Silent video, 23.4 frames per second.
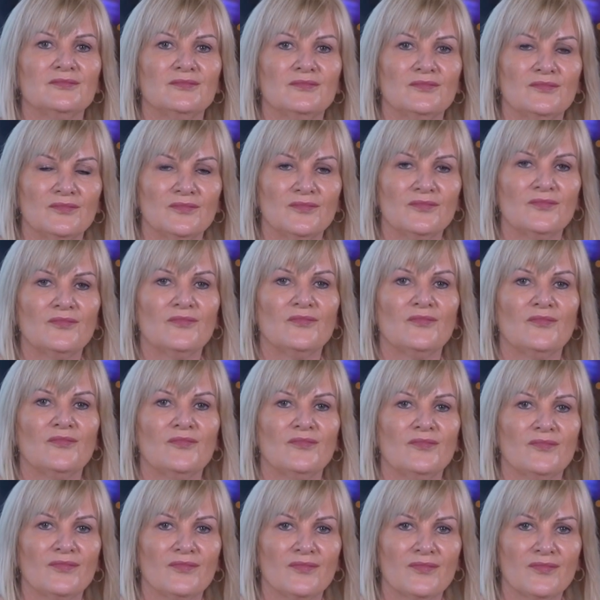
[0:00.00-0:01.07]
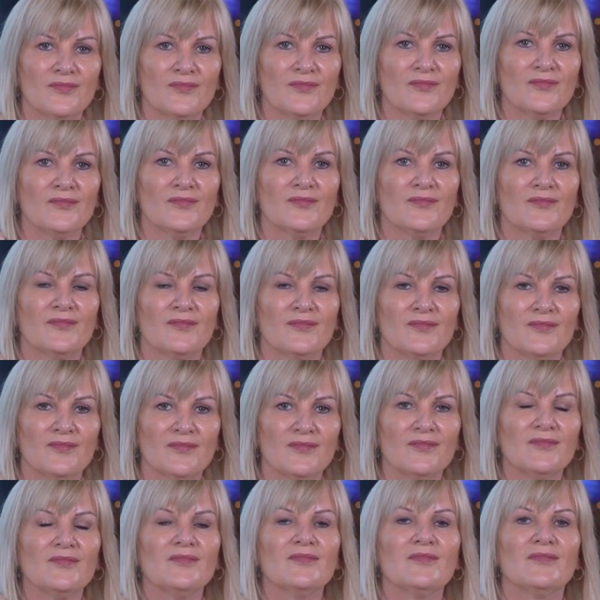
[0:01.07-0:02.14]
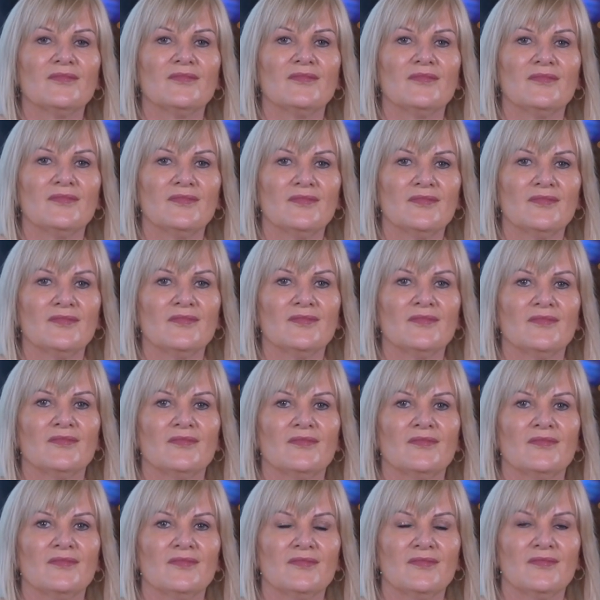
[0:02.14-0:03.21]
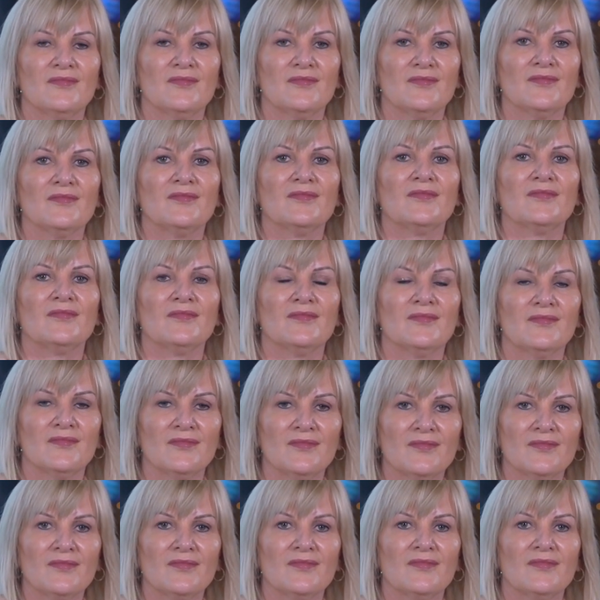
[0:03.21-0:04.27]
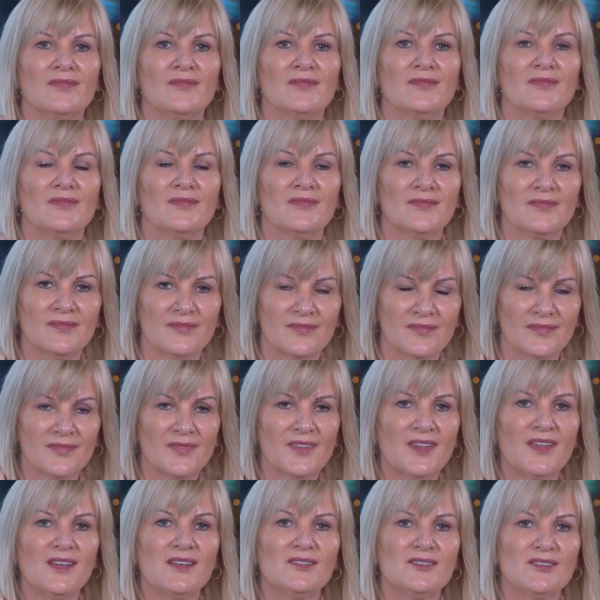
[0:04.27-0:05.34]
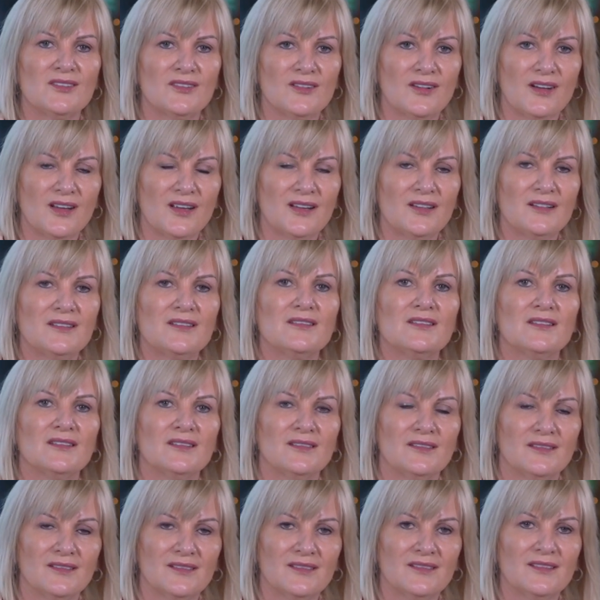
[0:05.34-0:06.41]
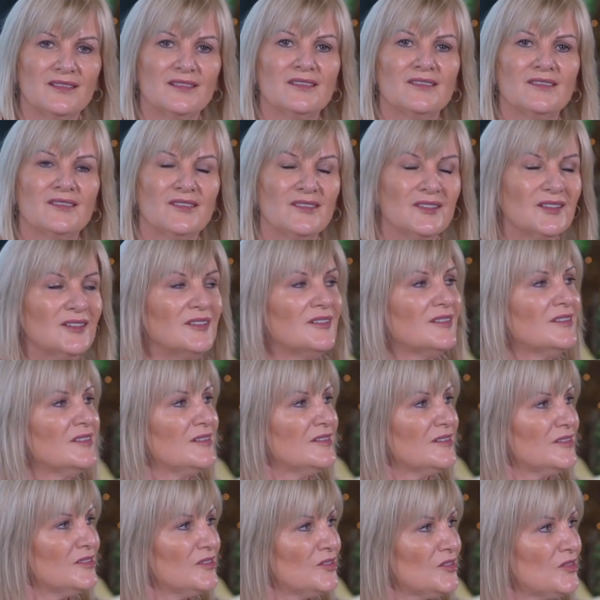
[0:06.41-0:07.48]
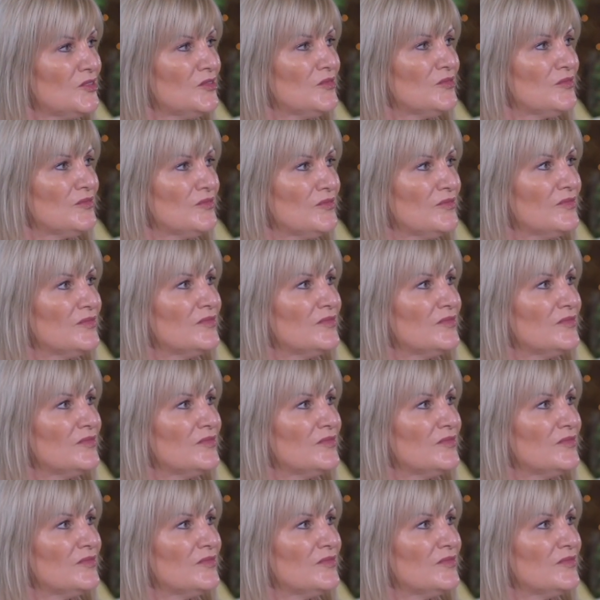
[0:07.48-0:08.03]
No words are spoken by the person on screen.